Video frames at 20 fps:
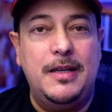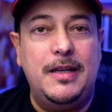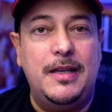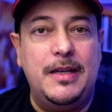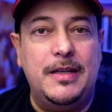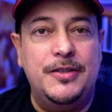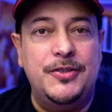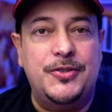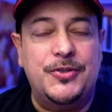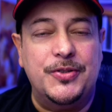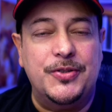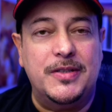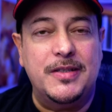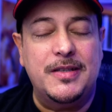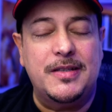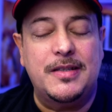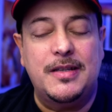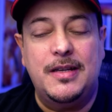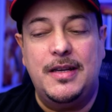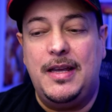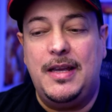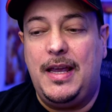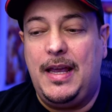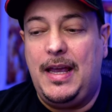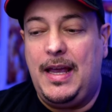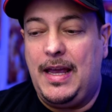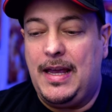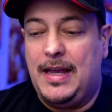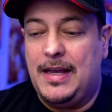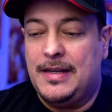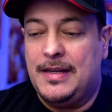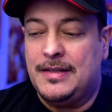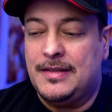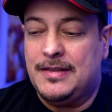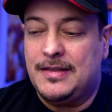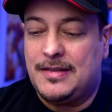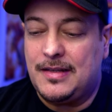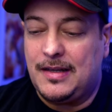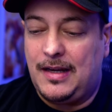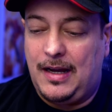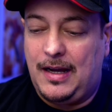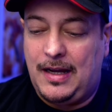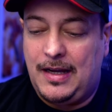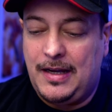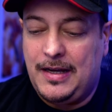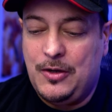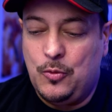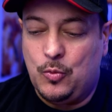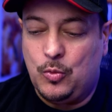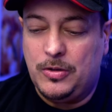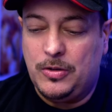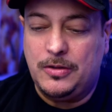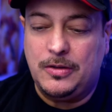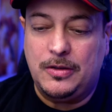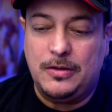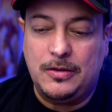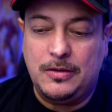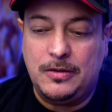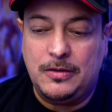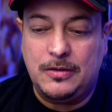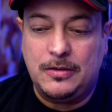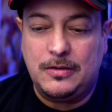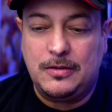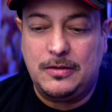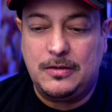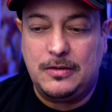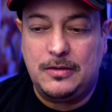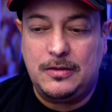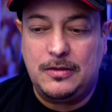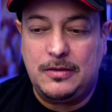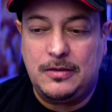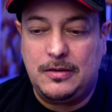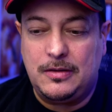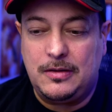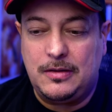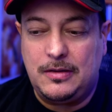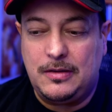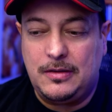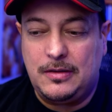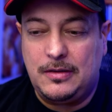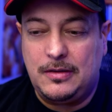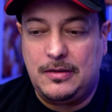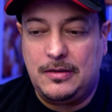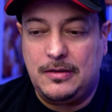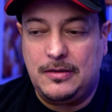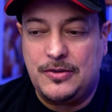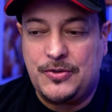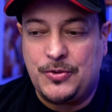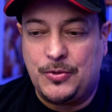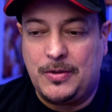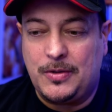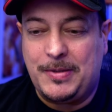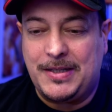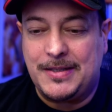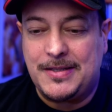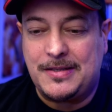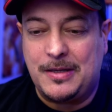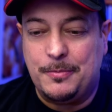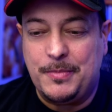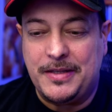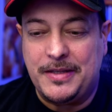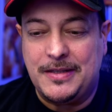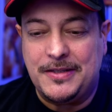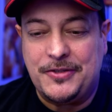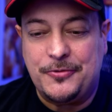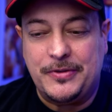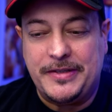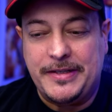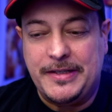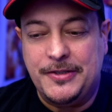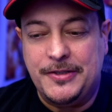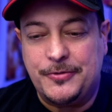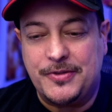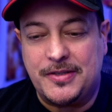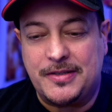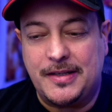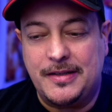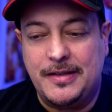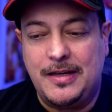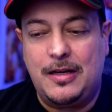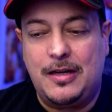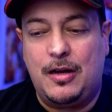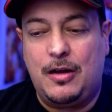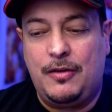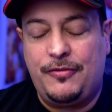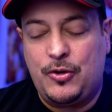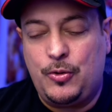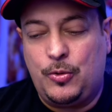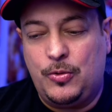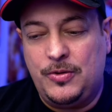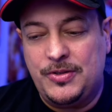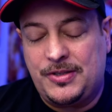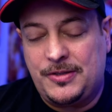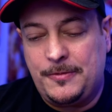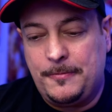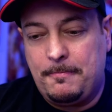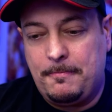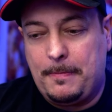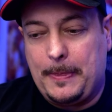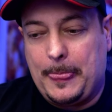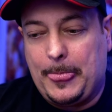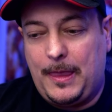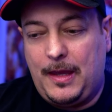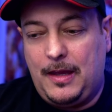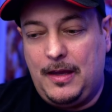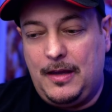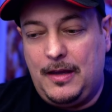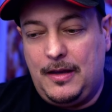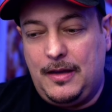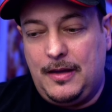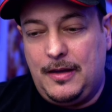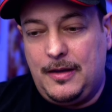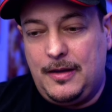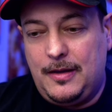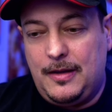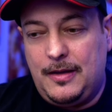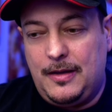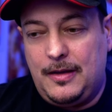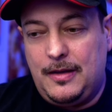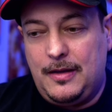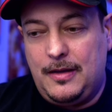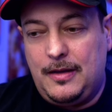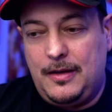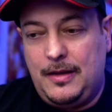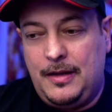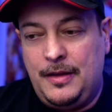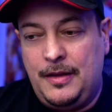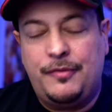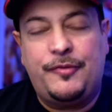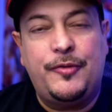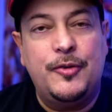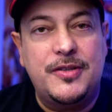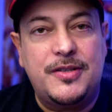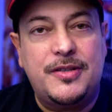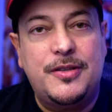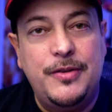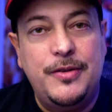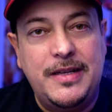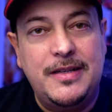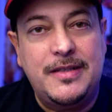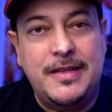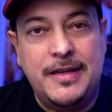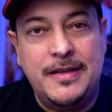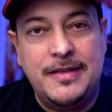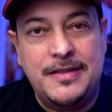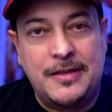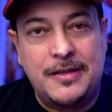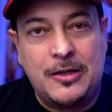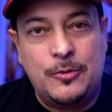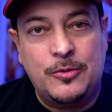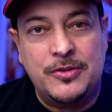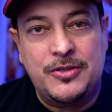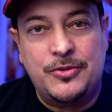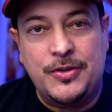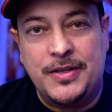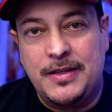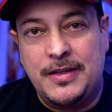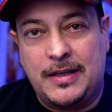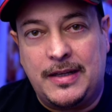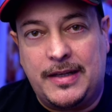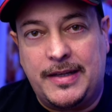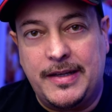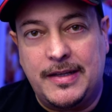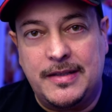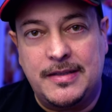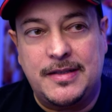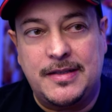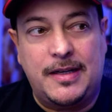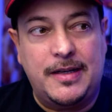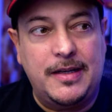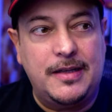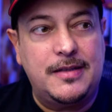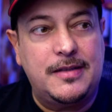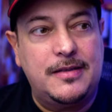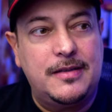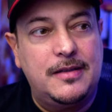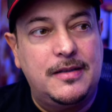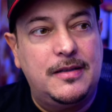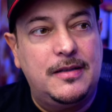into this, and I will talk about something that's really interesting. Now, of course, in the first 30 days that I was doing the lion diet,